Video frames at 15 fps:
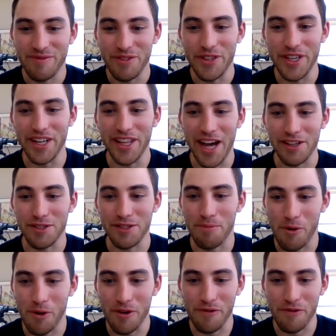you get a lot of
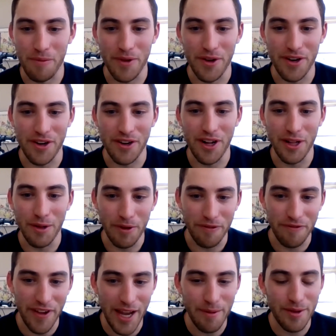support from your Olympic
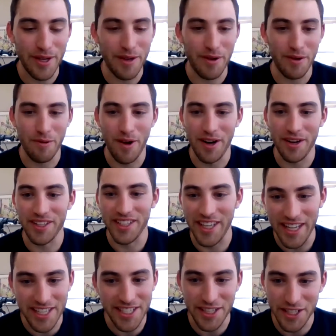family. We want
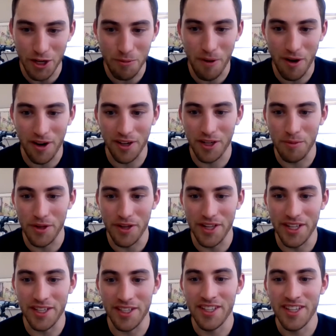kids in the Oak Park
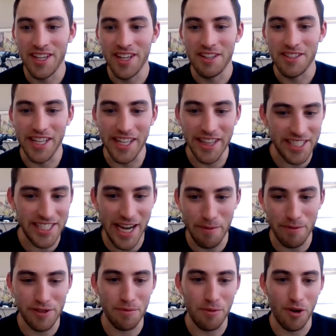community to get that
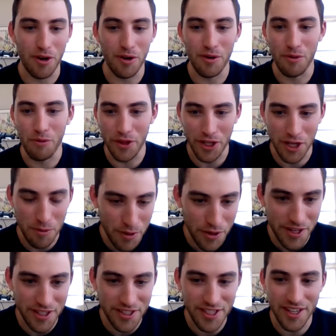type of support with a
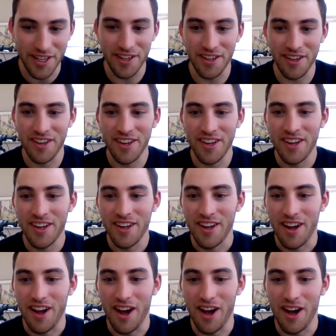community center.
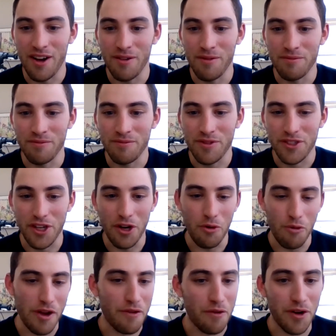So
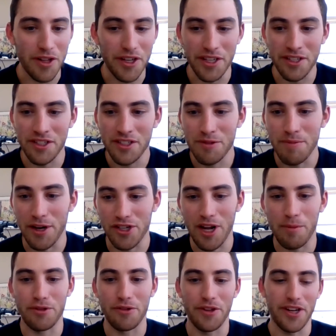we have a really special
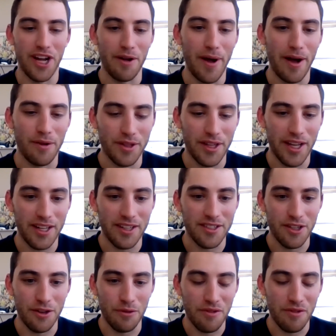opportunity to help out with that.
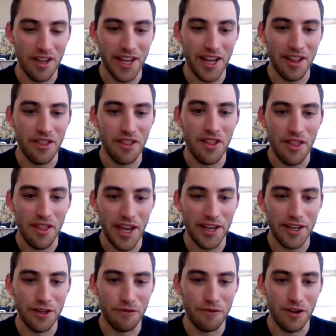So again,
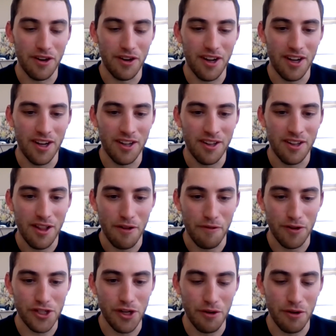thank you for
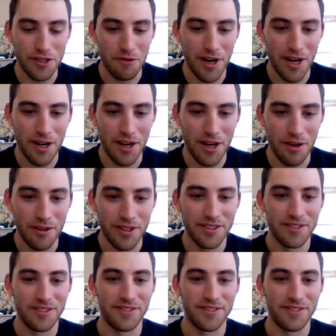showing us around.